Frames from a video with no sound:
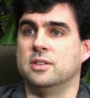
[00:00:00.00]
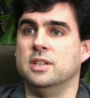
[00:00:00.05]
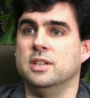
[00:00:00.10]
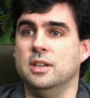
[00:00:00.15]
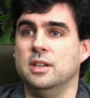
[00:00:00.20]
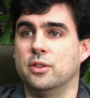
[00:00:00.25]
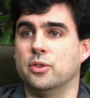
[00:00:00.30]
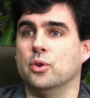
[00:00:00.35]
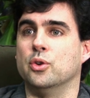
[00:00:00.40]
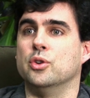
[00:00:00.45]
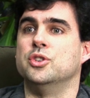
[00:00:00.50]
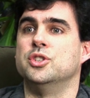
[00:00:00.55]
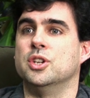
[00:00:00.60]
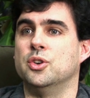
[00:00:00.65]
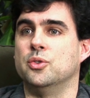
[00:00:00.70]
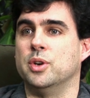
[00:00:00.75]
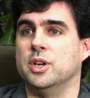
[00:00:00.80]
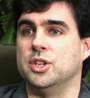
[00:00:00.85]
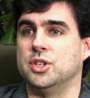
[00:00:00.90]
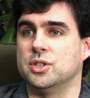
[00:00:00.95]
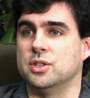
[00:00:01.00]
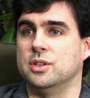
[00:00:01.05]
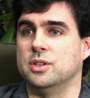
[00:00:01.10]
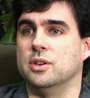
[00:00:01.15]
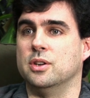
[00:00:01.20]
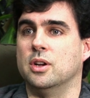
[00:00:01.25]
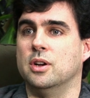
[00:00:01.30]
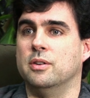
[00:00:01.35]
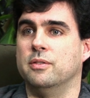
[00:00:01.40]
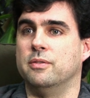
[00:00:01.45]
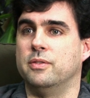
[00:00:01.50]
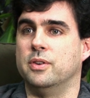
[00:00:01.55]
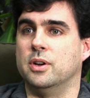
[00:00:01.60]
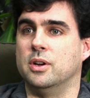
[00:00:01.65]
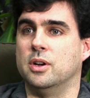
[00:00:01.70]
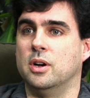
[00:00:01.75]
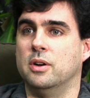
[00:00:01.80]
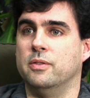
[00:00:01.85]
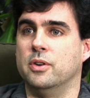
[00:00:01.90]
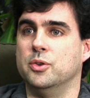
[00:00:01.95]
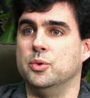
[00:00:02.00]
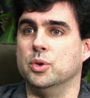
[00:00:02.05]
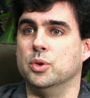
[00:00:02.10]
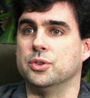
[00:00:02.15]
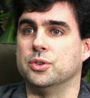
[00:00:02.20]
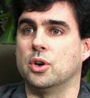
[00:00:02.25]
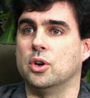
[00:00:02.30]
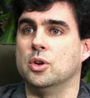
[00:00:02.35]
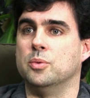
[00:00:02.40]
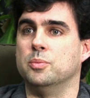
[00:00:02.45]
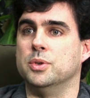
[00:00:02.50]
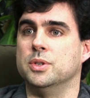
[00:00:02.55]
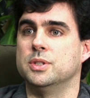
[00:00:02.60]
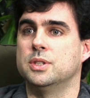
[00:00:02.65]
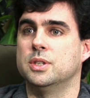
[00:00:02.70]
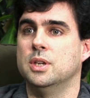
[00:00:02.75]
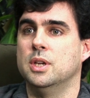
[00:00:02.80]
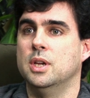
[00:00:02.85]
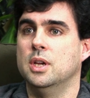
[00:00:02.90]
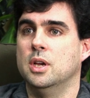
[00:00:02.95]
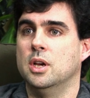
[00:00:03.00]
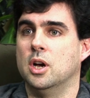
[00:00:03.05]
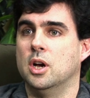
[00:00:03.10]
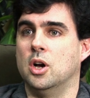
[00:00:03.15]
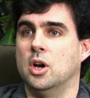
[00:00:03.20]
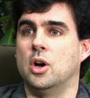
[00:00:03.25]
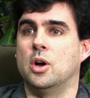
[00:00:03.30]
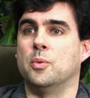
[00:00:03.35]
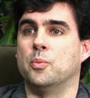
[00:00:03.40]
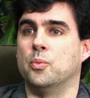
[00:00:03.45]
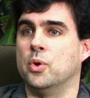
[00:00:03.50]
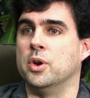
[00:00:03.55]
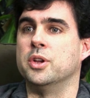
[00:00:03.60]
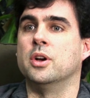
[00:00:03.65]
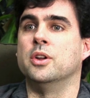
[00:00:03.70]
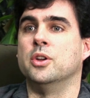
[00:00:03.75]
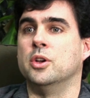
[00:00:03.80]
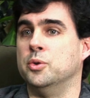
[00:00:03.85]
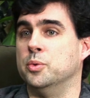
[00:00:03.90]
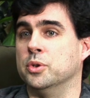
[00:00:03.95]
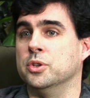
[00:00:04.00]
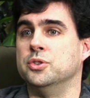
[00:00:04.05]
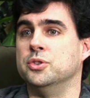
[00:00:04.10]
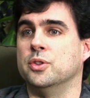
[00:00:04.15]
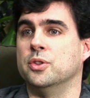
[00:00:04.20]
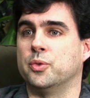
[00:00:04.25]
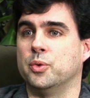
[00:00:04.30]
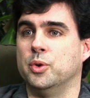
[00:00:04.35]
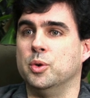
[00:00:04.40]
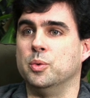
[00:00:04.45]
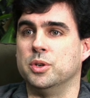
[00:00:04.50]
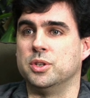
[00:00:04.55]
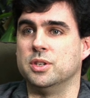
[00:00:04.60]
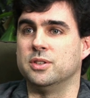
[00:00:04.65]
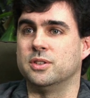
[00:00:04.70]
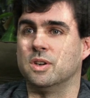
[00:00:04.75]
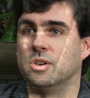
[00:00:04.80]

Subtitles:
the third generation of Unreal Tournament running on Unreal Engine 3, which is